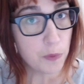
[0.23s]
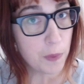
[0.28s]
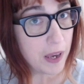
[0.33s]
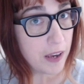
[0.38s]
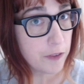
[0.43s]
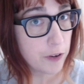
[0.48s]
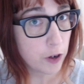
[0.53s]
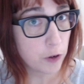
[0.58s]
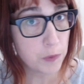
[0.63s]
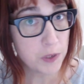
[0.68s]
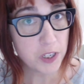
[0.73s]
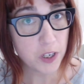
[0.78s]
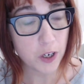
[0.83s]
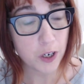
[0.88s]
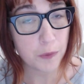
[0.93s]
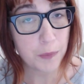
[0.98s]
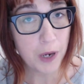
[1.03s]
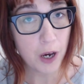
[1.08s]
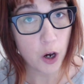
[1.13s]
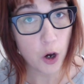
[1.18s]
You may have heard me
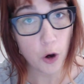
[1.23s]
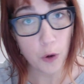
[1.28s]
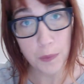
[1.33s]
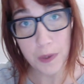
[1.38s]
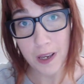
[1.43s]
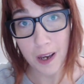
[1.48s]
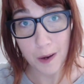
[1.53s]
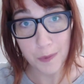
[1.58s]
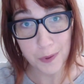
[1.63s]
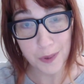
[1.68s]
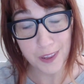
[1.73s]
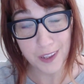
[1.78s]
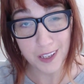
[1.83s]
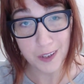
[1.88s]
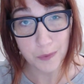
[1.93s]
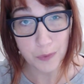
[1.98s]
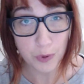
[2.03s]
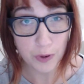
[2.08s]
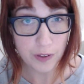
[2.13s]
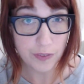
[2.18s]
talk about homeopathy
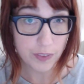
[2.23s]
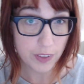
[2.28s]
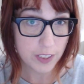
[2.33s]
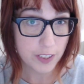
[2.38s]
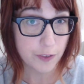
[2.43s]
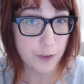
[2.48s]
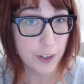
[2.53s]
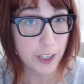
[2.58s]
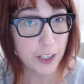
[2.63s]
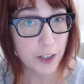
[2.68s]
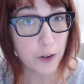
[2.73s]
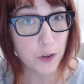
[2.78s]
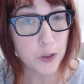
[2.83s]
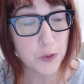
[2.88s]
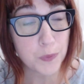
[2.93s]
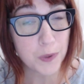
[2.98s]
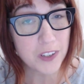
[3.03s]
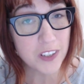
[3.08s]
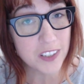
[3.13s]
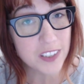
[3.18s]
in previous
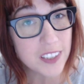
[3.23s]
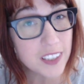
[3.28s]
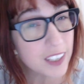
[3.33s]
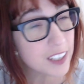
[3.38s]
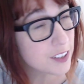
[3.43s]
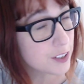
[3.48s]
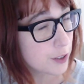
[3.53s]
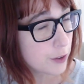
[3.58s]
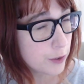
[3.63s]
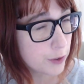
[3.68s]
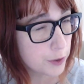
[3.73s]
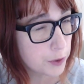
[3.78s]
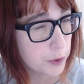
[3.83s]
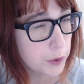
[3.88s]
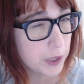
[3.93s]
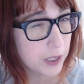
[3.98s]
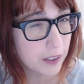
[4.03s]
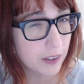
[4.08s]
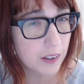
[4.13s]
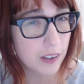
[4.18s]
videos, but just in case you're new
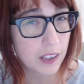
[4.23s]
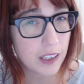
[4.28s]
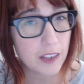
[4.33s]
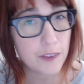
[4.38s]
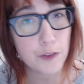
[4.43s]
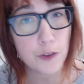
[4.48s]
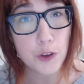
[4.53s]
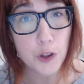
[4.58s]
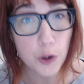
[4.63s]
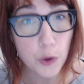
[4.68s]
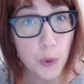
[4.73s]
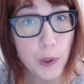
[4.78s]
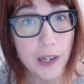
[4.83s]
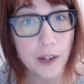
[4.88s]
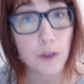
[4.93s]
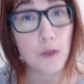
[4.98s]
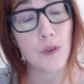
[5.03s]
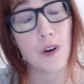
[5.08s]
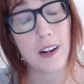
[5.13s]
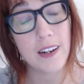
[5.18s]
here, I'll give you the
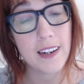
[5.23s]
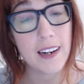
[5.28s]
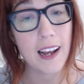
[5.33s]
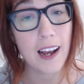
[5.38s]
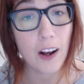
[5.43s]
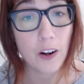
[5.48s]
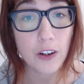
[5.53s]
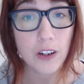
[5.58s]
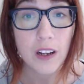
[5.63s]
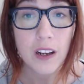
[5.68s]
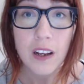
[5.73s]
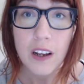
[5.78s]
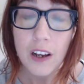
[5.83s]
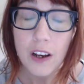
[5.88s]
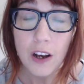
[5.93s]
quick rundown.